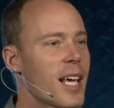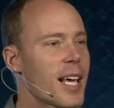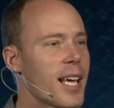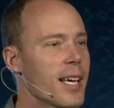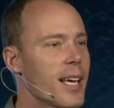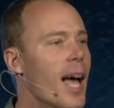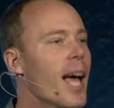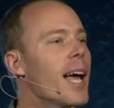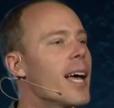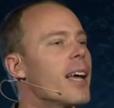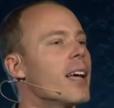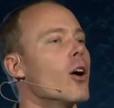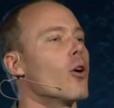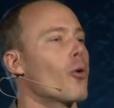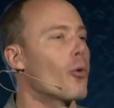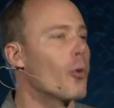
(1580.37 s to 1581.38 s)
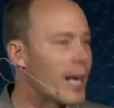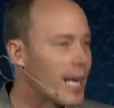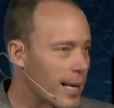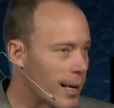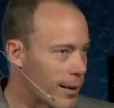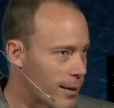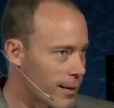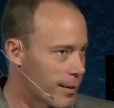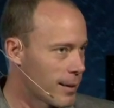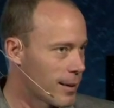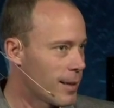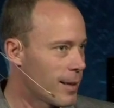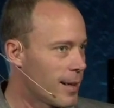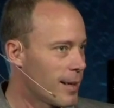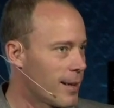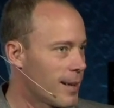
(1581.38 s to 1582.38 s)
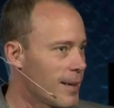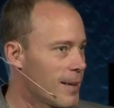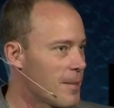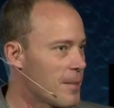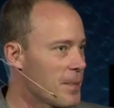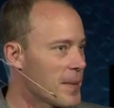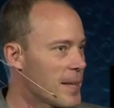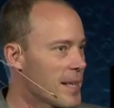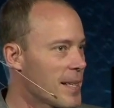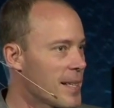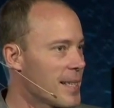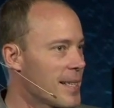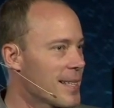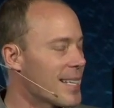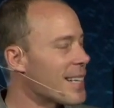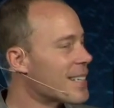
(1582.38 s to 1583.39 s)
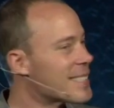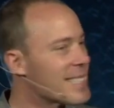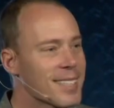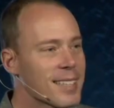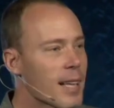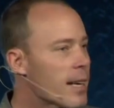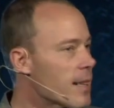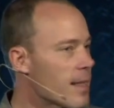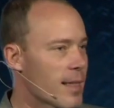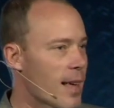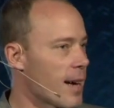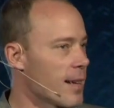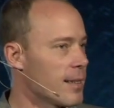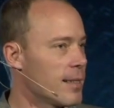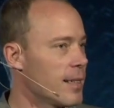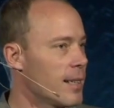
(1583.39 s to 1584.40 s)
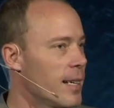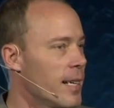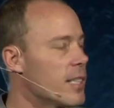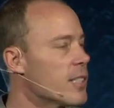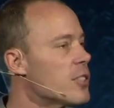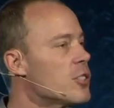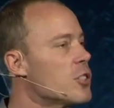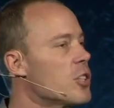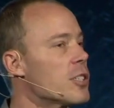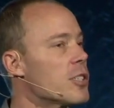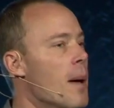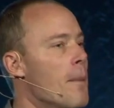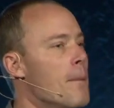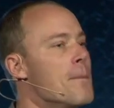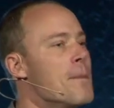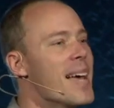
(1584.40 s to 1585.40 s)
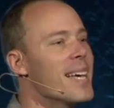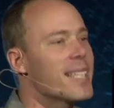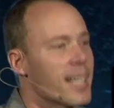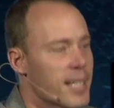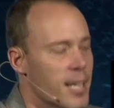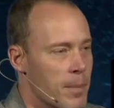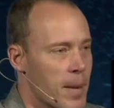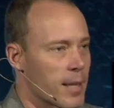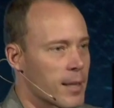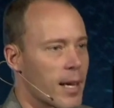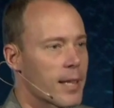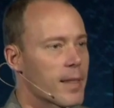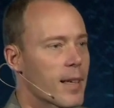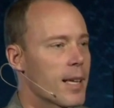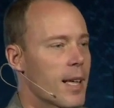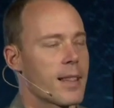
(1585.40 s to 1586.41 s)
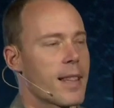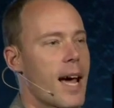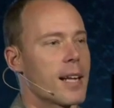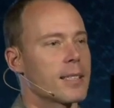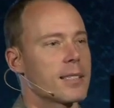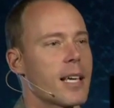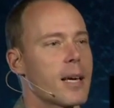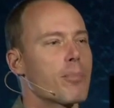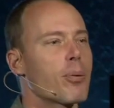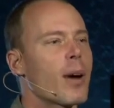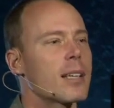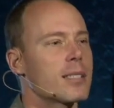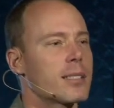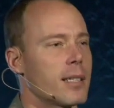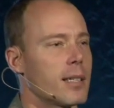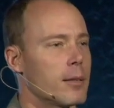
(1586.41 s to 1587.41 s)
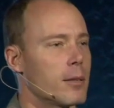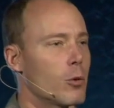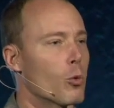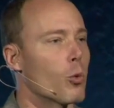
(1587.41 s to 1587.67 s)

say, hey, read it. God isn't like that. He doesn't just make a command like that and say, Preston,